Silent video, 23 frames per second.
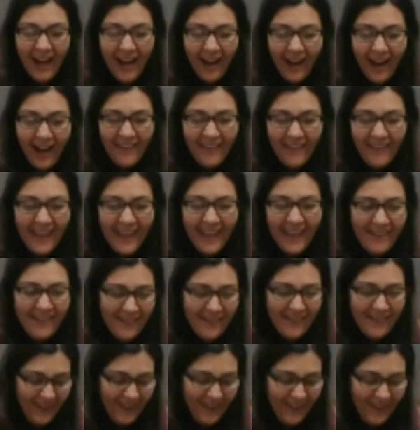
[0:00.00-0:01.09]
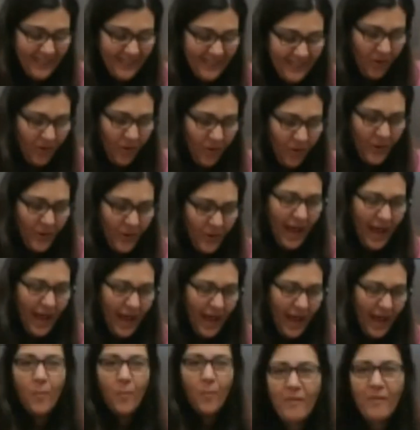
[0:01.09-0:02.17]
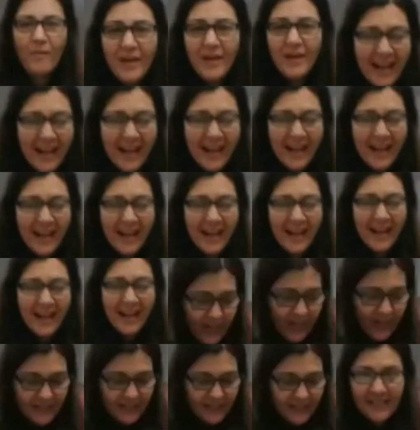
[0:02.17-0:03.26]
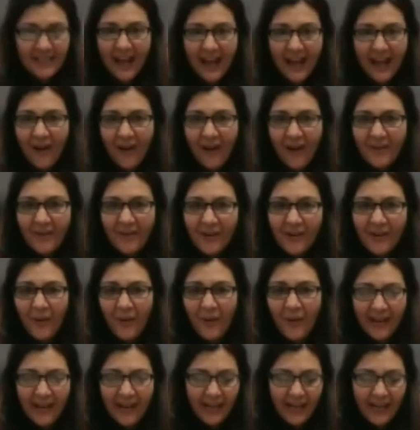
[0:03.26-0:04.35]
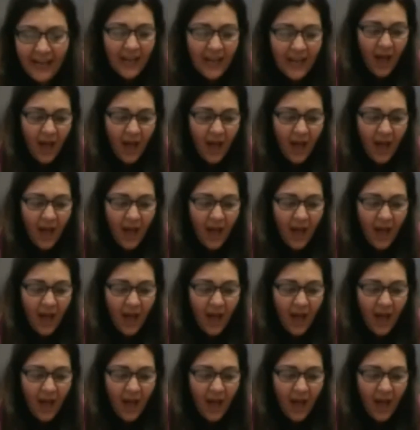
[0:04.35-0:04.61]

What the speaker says: Okay, everyone. So we hope everyone has their ingredients out and ready.